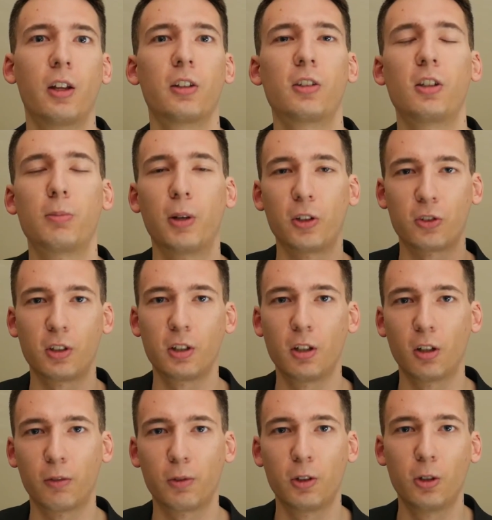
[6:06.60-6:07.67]
It's especially
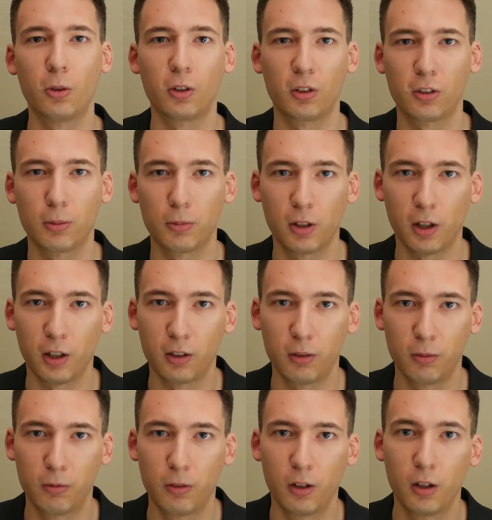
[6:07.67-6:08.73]
good if you're doing some kind
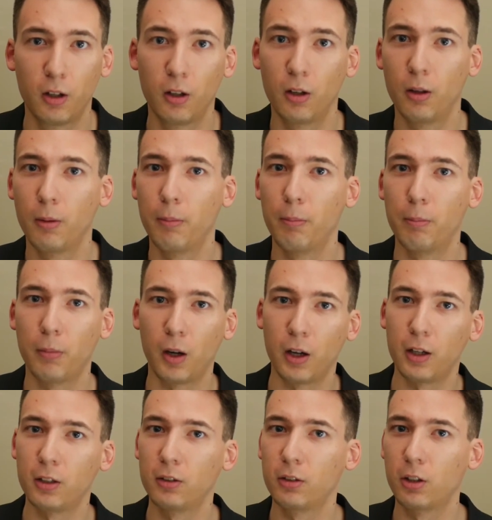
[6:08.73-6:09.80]
of
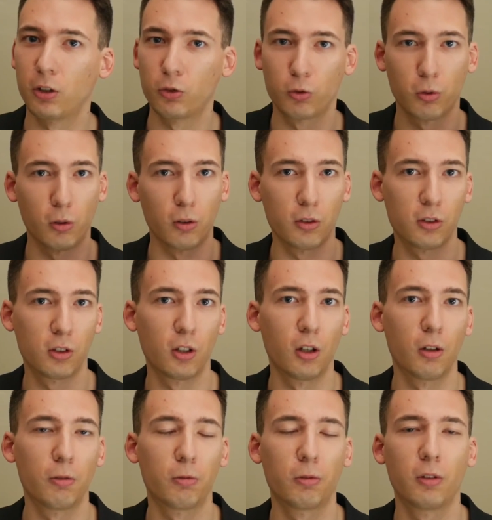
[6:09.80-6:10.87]
mind control
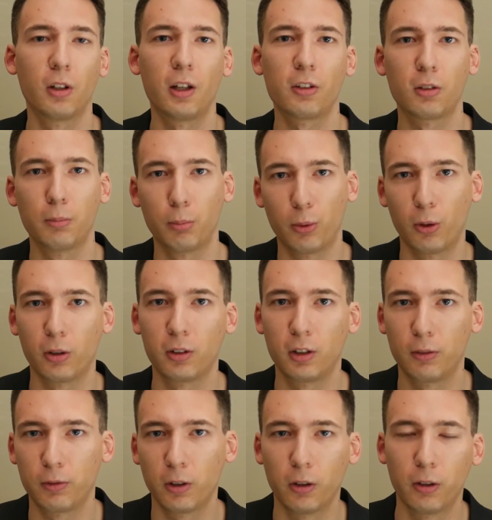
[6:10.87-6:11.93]
stuff. Less important
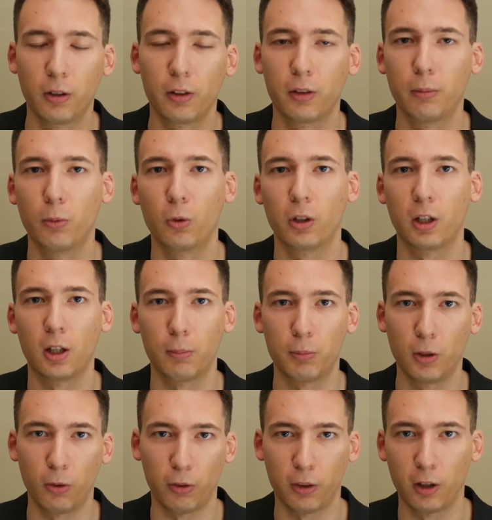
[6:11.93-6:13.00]
if you're on the more
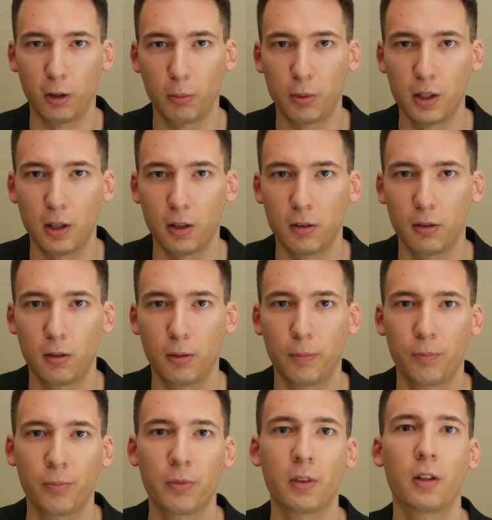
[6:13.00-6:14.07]
hypnotherapy end.
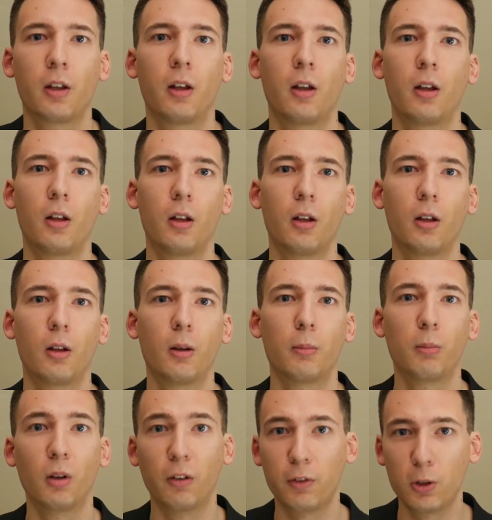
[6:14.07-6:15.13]

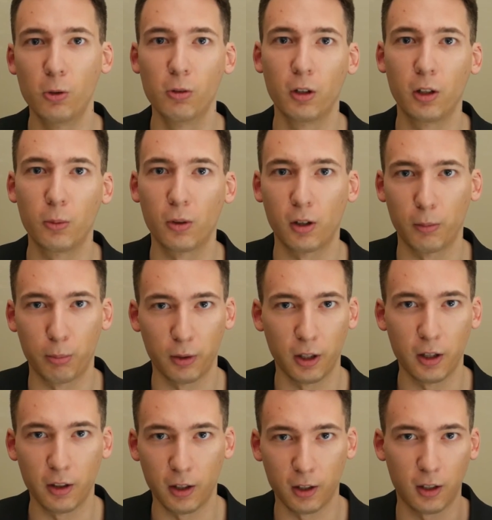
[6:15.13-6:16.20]
But if you really want to
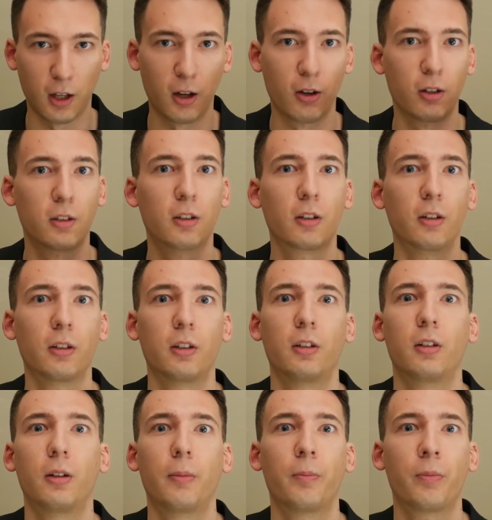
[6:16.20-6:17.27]
play that character
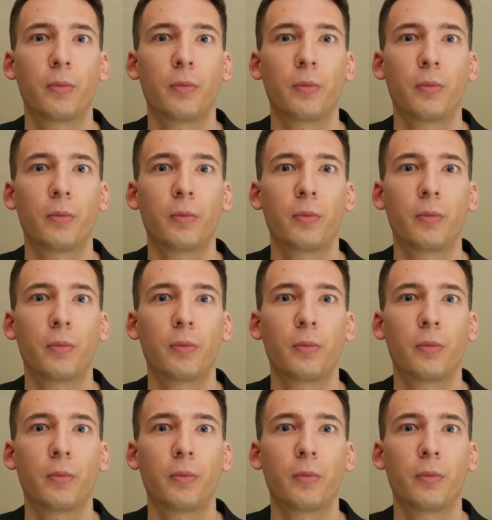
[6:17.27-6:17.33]
and